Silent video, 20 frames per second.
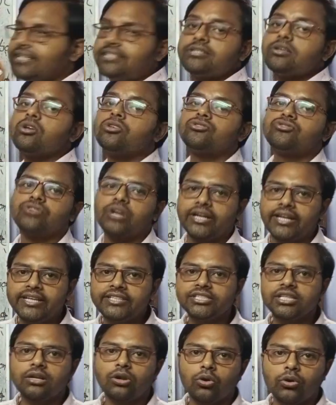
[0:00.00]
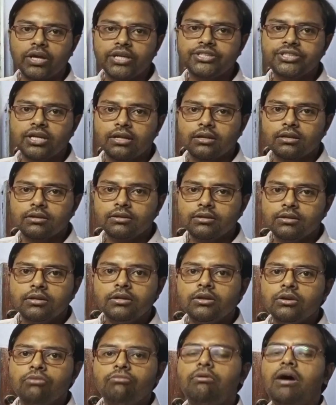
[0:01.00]
its strategic location.
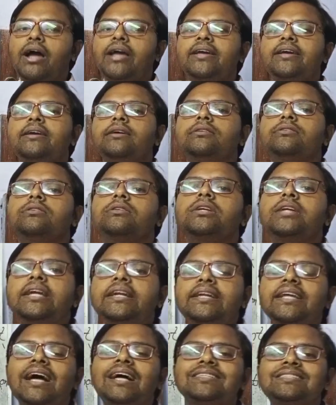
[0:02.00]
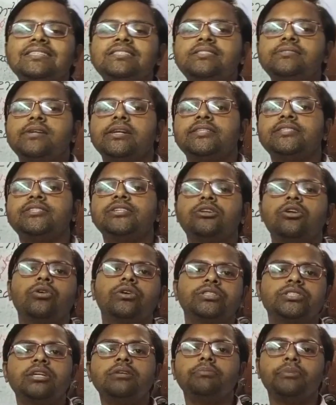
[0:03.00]
Why India has its strategic
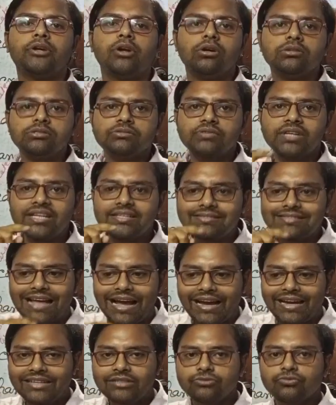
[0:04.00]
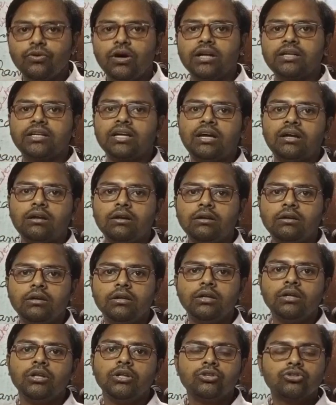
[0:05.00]
location? Because three side water
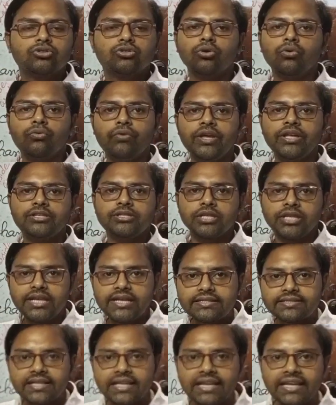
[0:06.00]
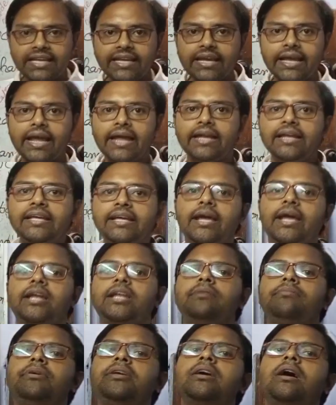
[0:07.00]
through which easily any
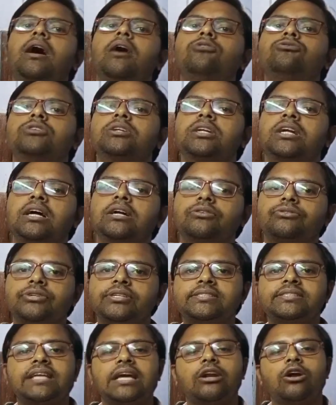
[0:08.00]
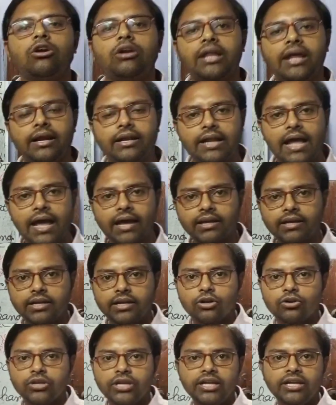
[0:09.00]
enemy outer countries cannot attack
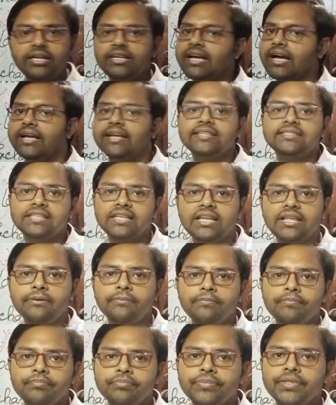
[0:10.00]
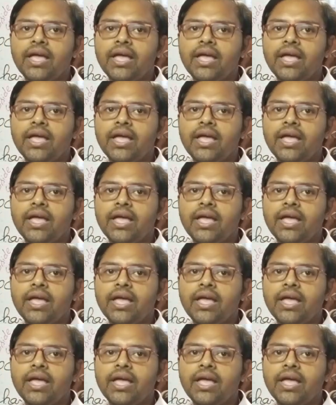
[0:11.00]
in India easily,